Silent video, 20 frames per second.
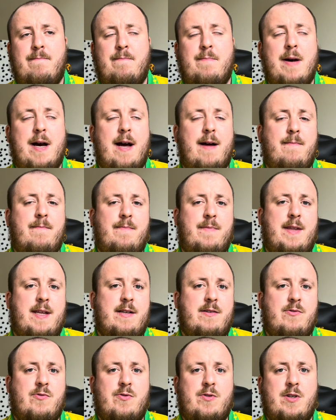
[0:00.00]
but
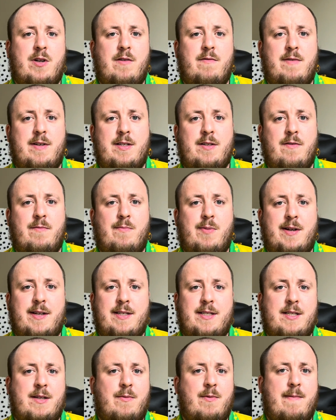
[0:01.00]
there's also a risk of bringing
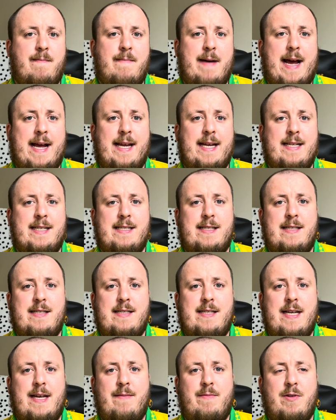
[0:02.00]
someone back into the
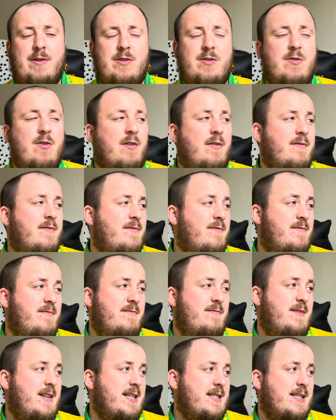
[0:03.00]
team that's not
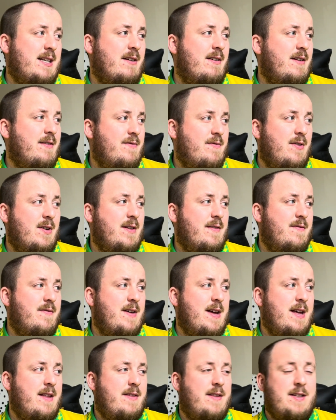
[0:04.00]
necessarily fully
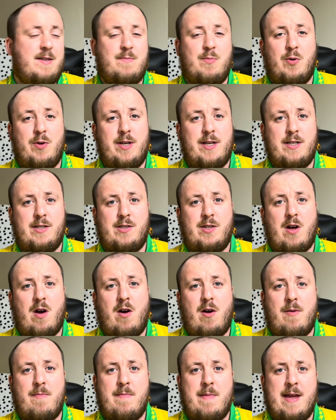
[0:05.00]
fit at this point in
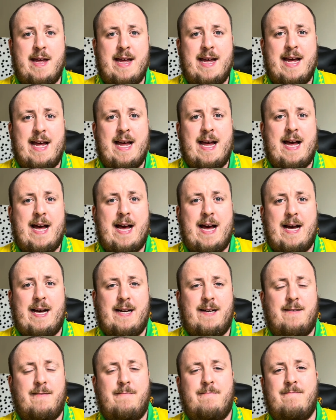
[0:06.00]
time.
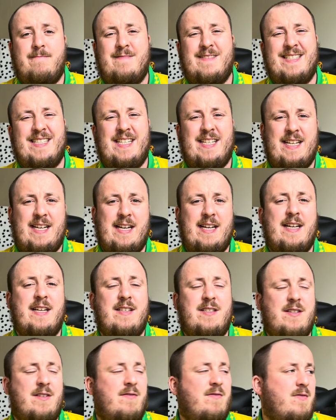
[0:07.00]

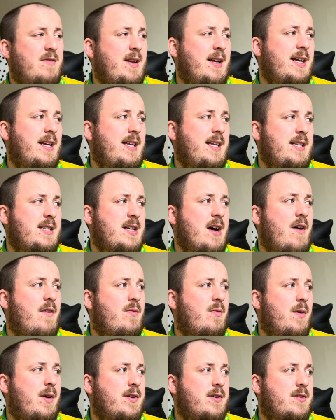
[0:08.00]
It's a really
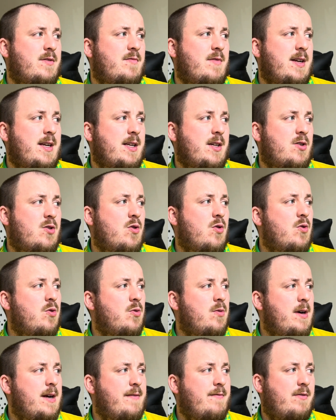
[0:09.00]
tough one to really
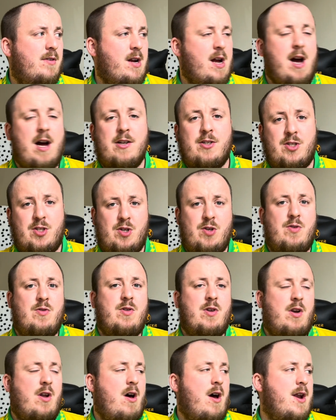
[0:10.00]
call. In regards to
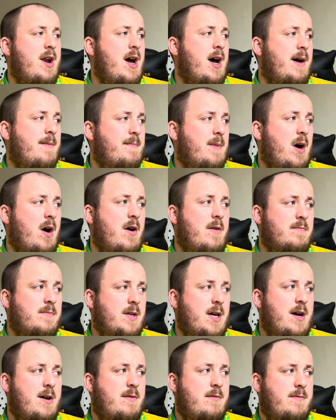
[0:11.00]
the lineup, I'm
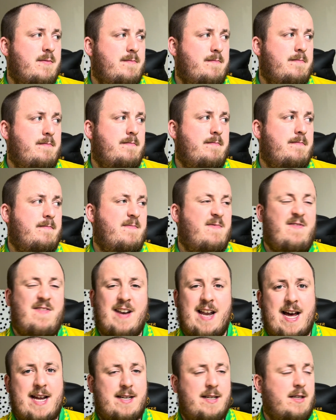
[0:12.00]
going with
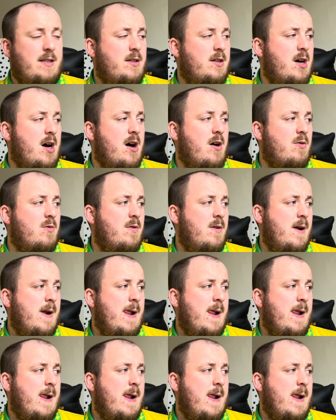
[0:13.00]
Vlad in goal.